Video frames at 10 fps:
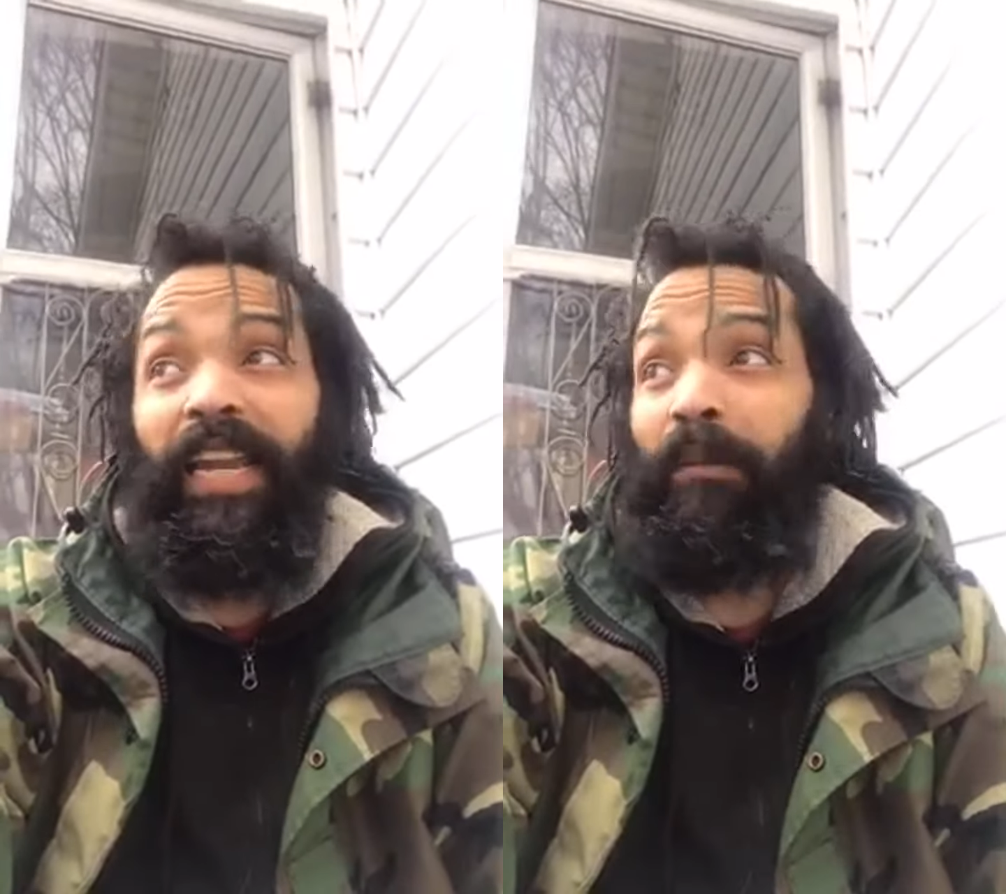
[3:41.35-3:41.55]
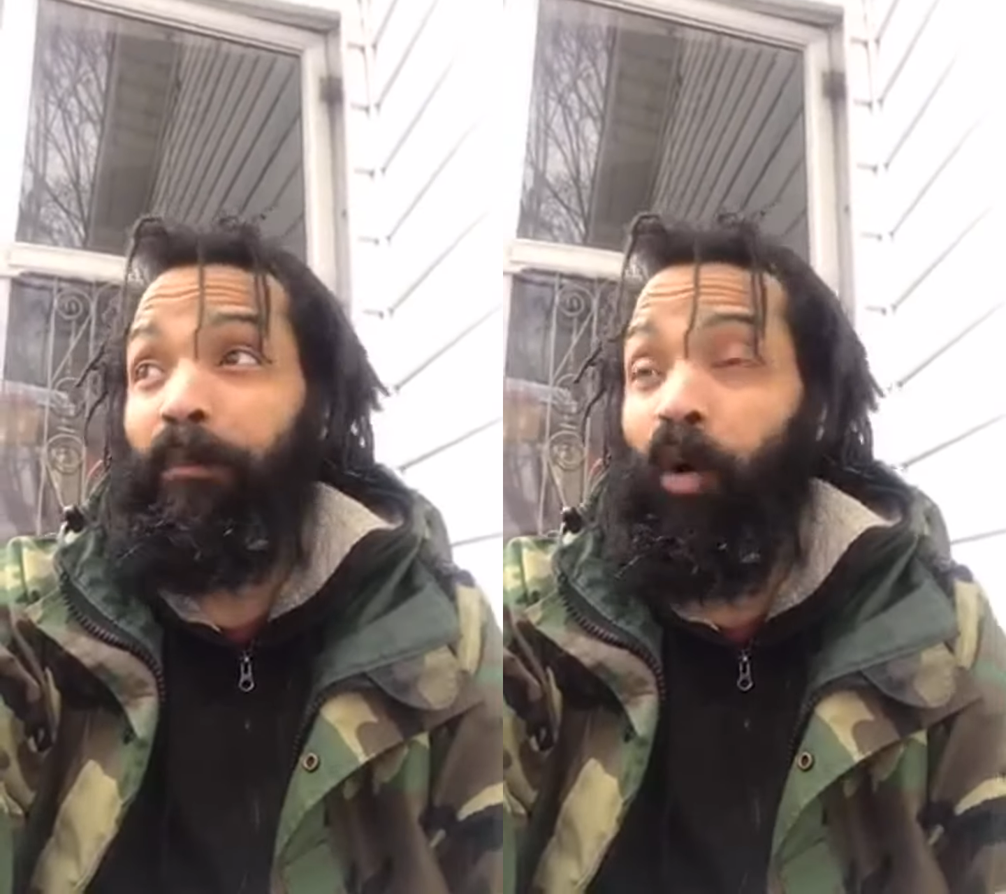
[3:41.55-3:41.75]

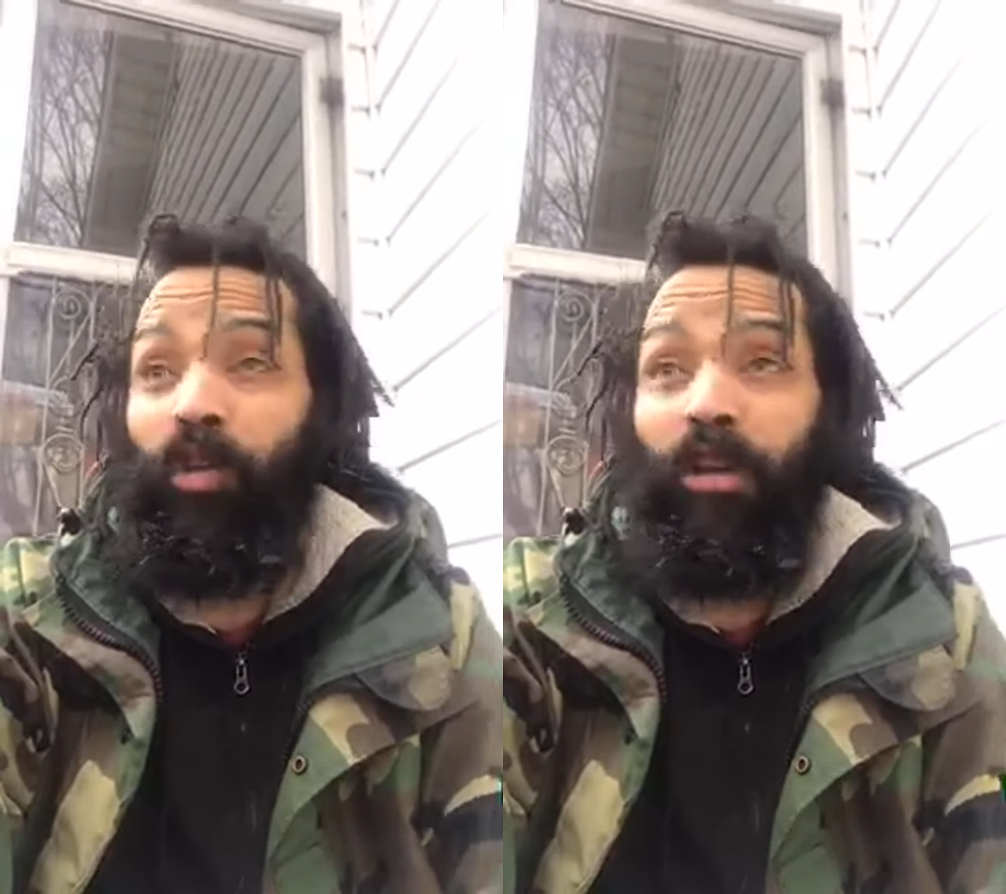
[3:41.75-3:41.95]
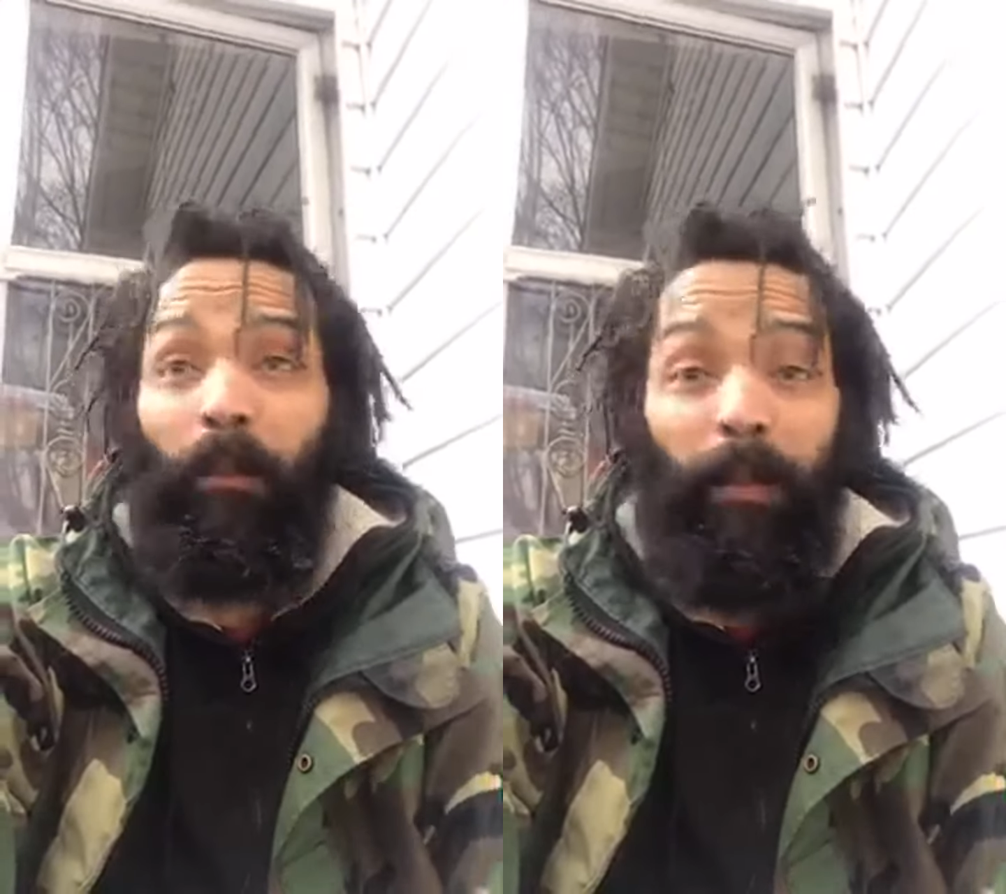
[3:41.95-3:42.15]
and a
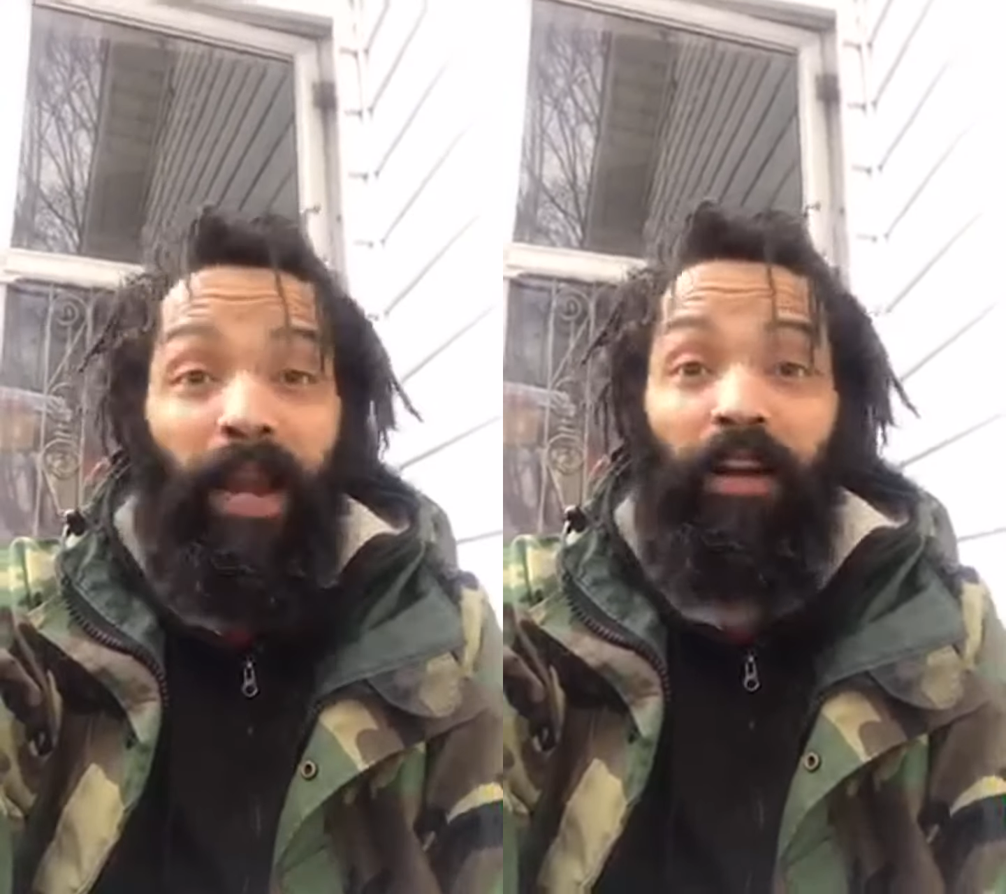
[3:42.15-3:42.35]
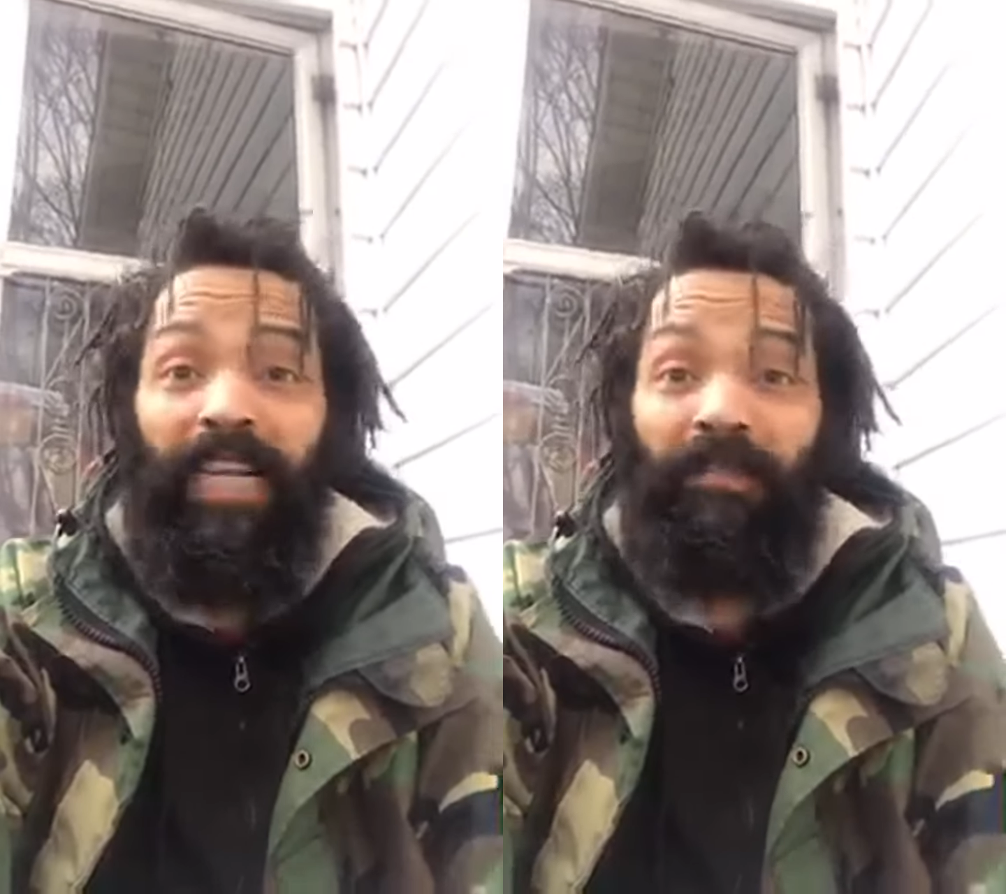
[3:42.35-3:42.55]

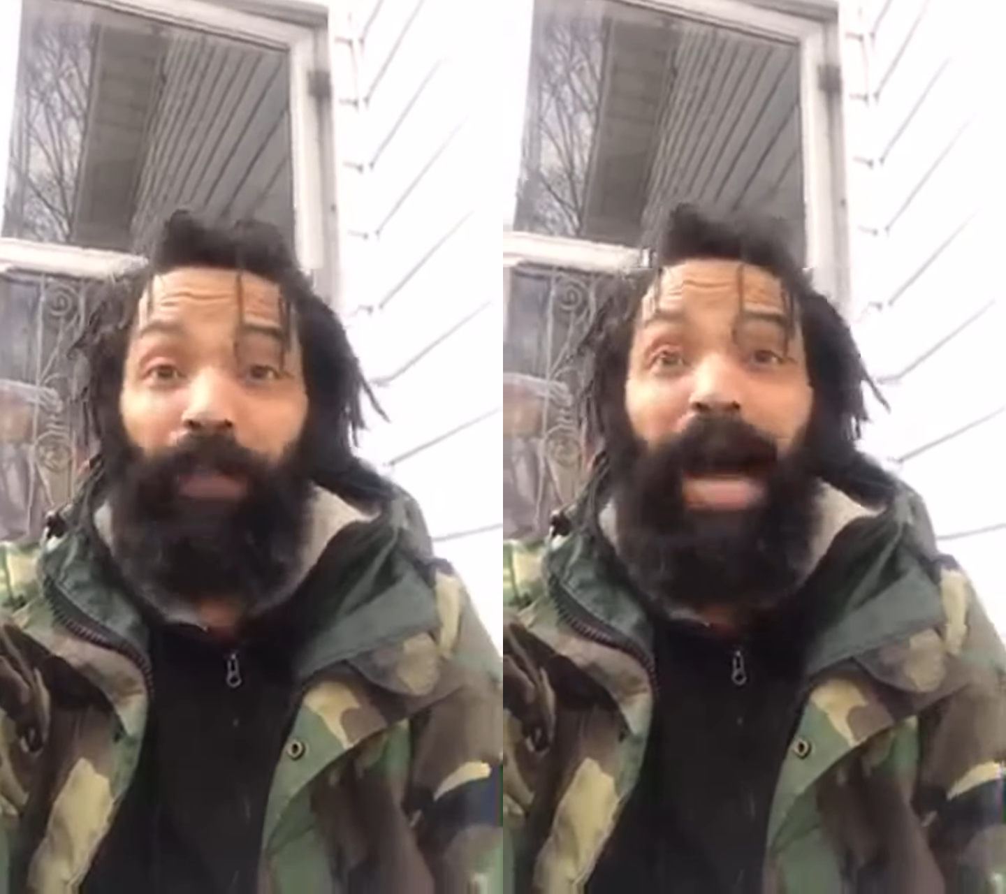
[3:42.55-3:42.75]
polar bear.